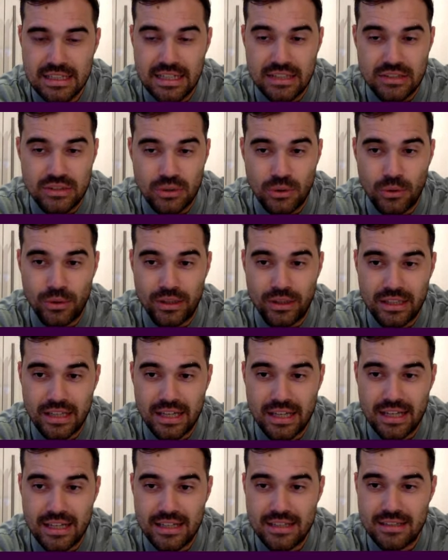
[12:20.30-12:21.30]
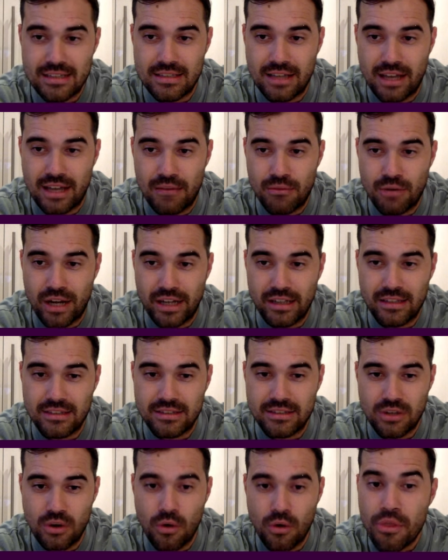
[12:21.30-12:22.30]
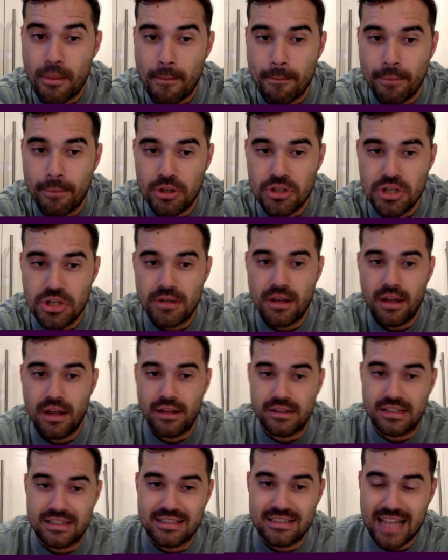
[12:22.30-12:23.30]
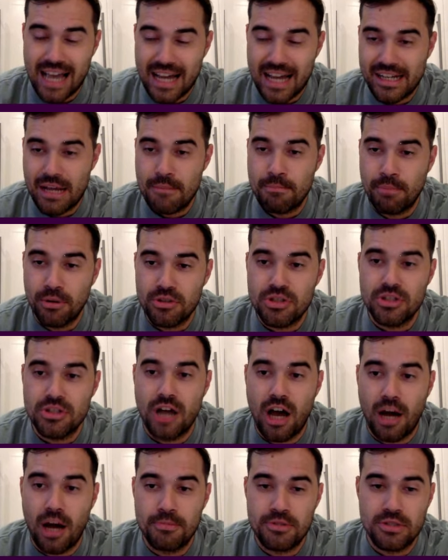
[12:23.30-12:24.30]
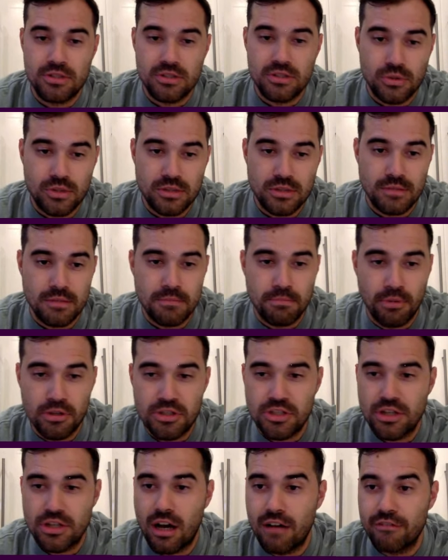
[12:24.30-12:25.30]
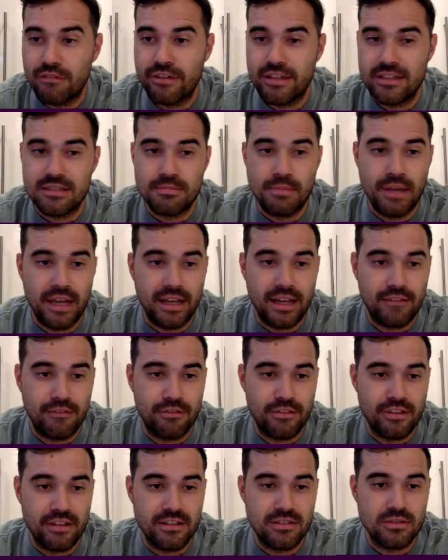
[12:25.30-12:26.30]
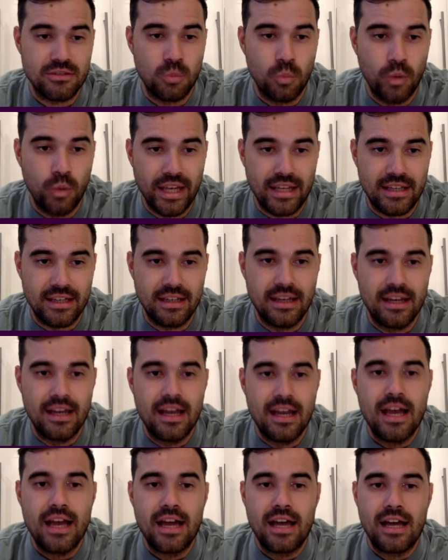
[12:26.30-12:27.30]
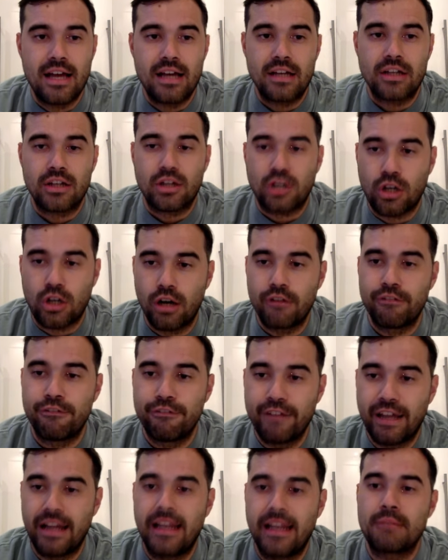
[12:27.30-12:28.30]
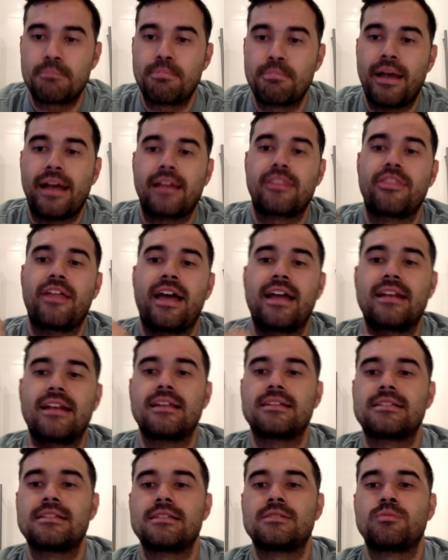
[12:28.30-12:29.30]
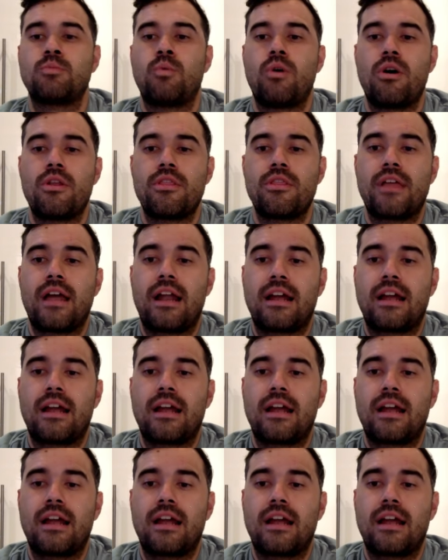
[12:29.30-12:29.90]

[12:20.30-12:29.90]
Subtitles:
So he is, rightly so, the standout budget option. So he's my budget offense pick for this week. Gut feeling pick then. This is one that